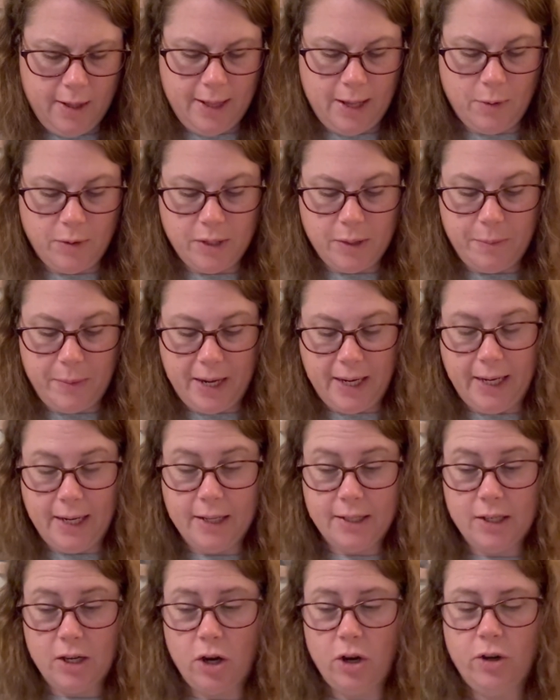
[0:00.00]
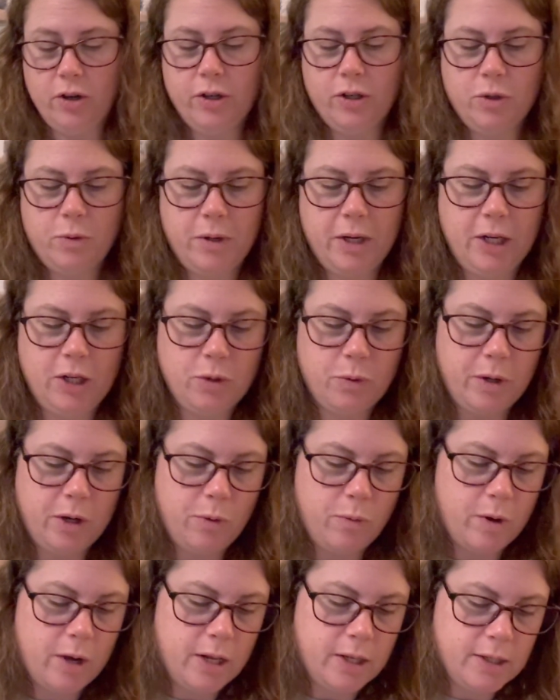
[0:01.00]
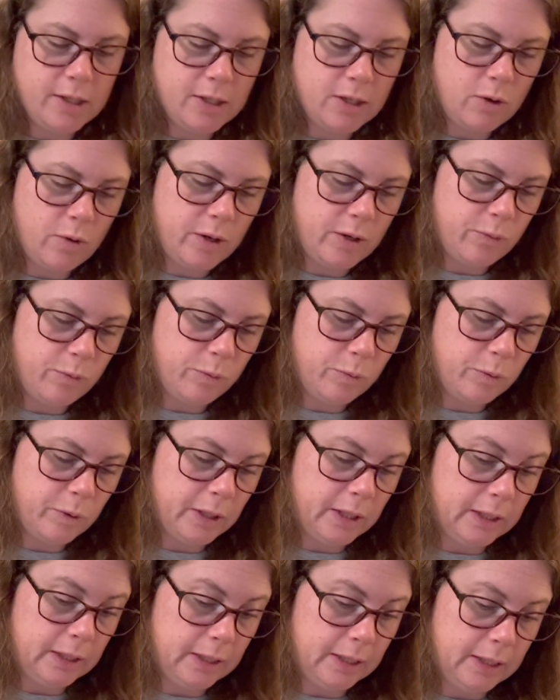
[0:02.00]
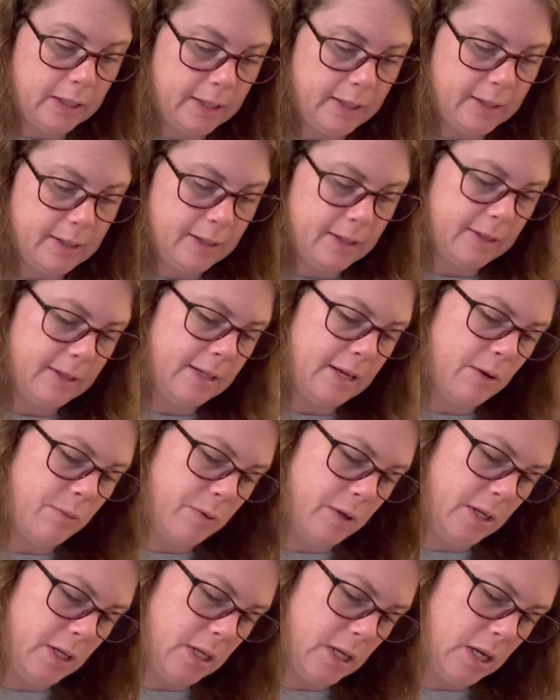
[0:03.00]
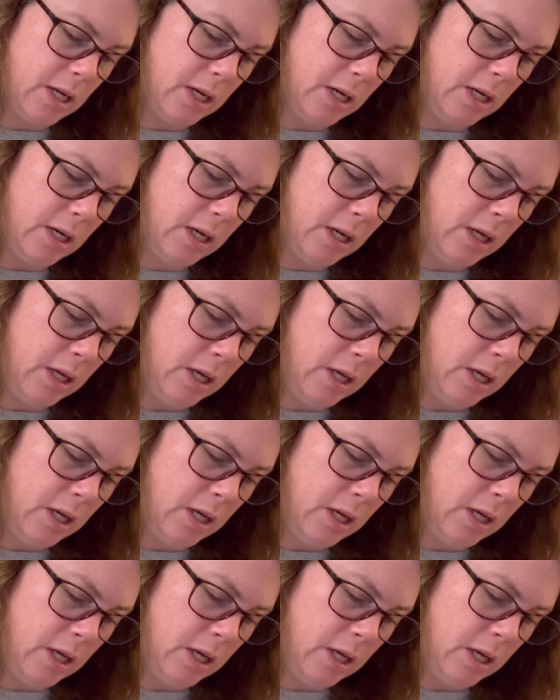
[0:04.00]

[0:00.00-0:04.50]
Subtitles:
That was a Mania start in 2021, so I'd really like to get that one done.